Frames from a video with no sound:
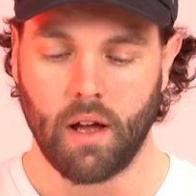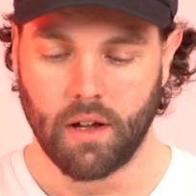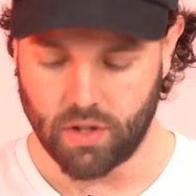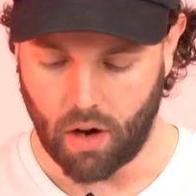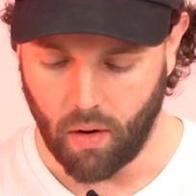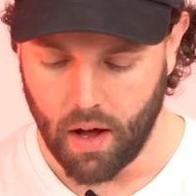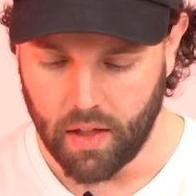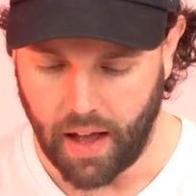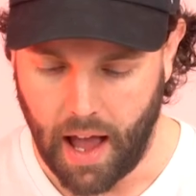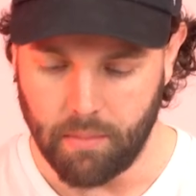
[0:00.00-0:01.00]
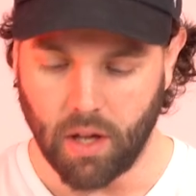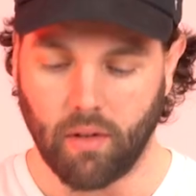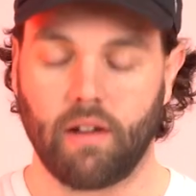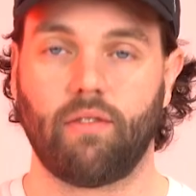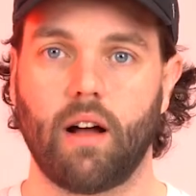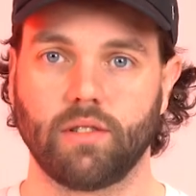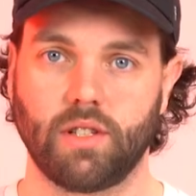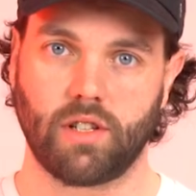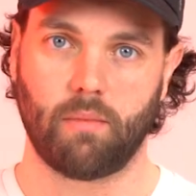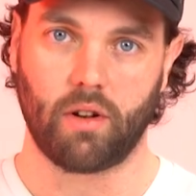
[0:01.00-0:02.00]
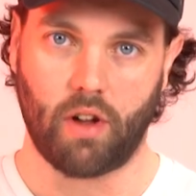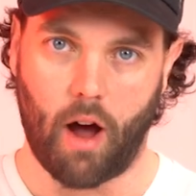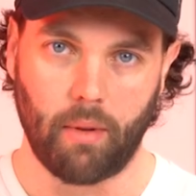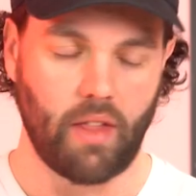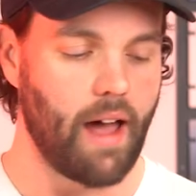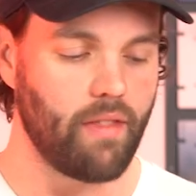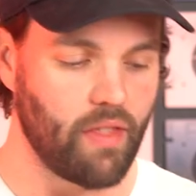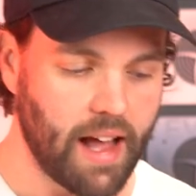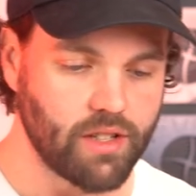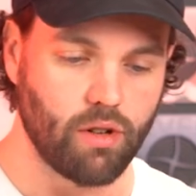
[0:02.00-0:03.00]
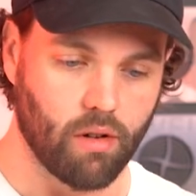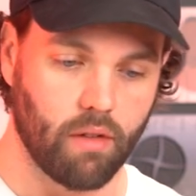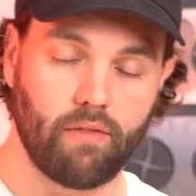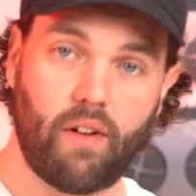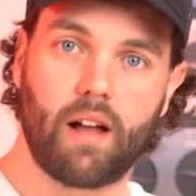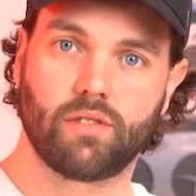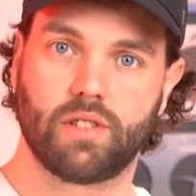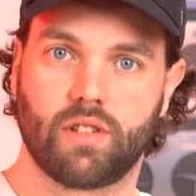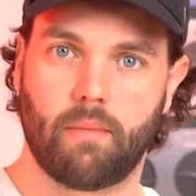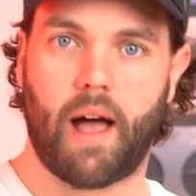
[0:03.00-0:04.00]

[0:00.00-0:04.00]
So they emulate a file system on top of that, and that's your file system